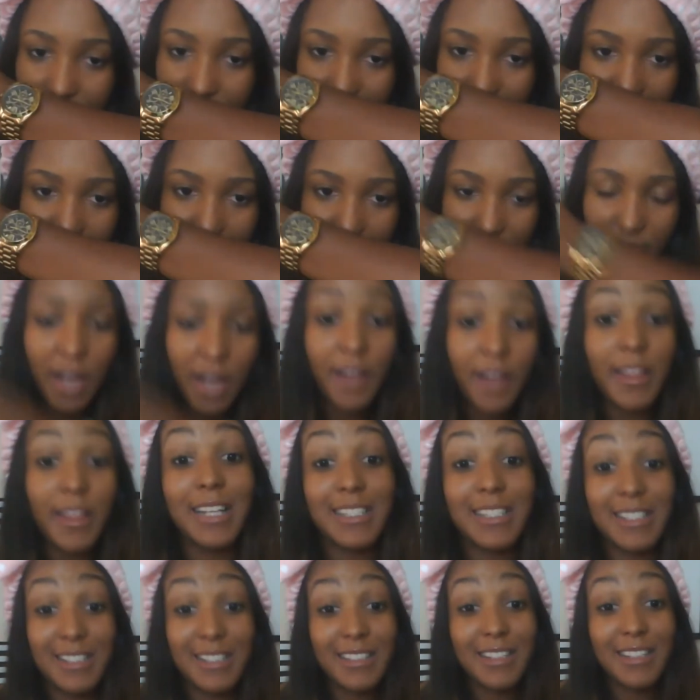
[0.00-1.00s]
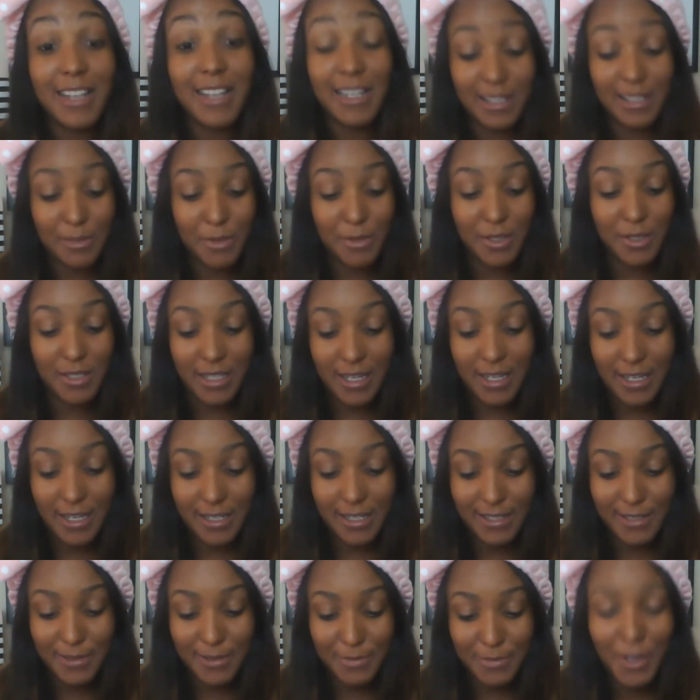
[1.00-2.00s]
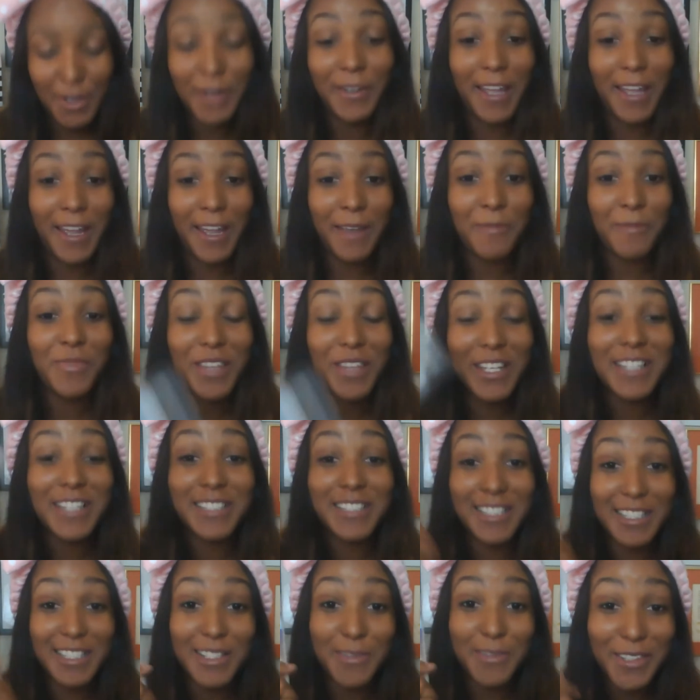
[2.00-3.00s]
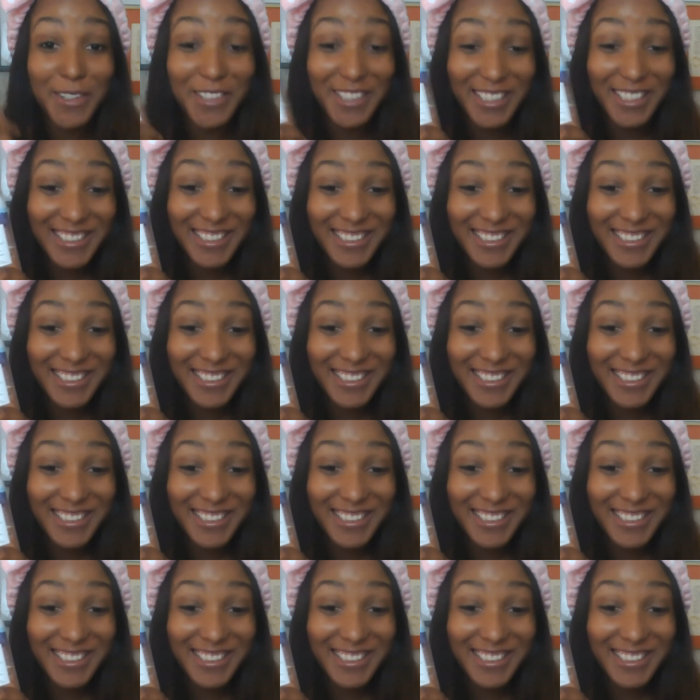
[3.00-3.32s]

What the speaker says: Oh, that smells nice. Okay, it does smell good.